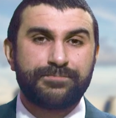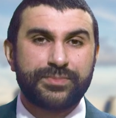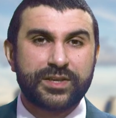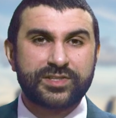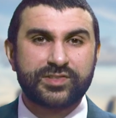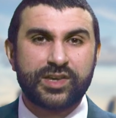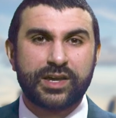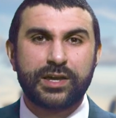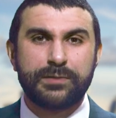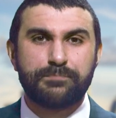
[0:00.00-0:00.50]
The
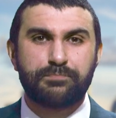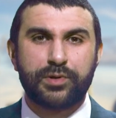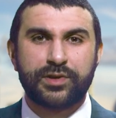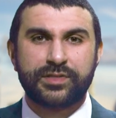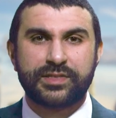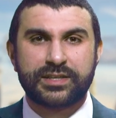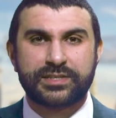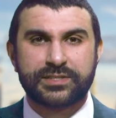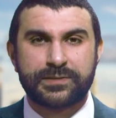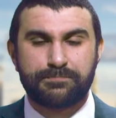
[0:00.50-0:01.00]
second
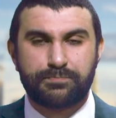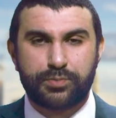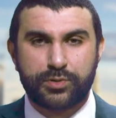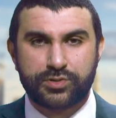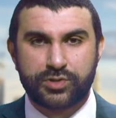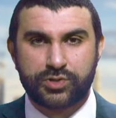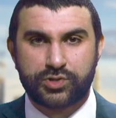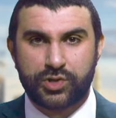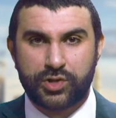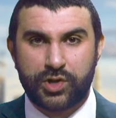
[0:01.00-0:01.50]
point that's
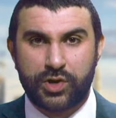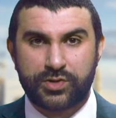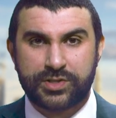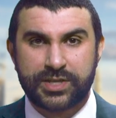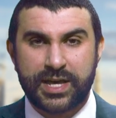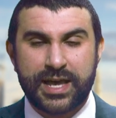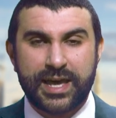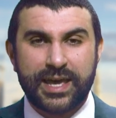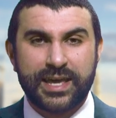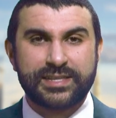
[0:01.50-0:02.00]
important to
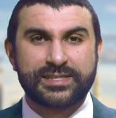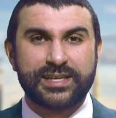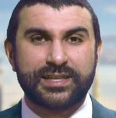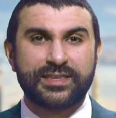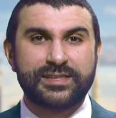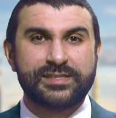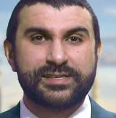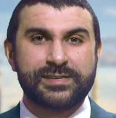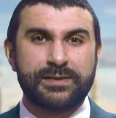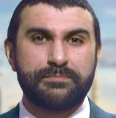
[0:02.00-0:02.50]
note is that
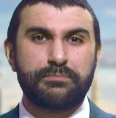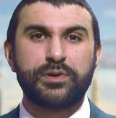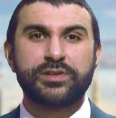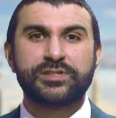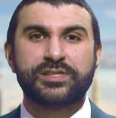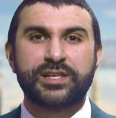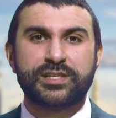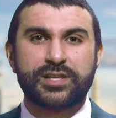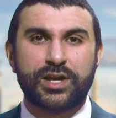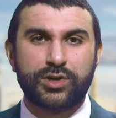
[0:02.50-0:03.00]
the
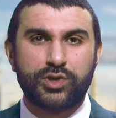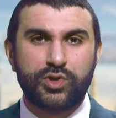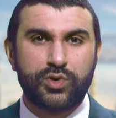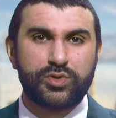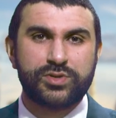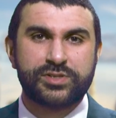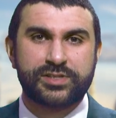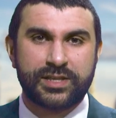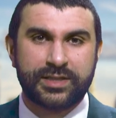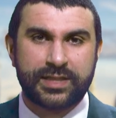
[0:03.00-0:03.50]
symbols that are
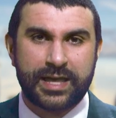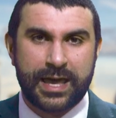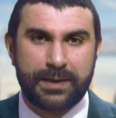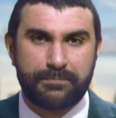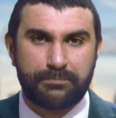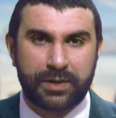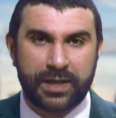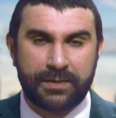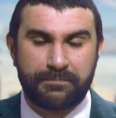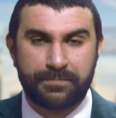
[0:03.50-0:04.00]
used in the
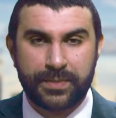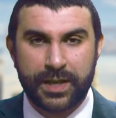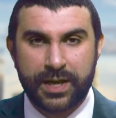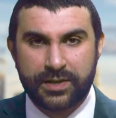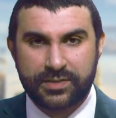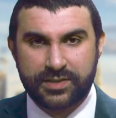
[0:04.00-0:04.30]
emblem,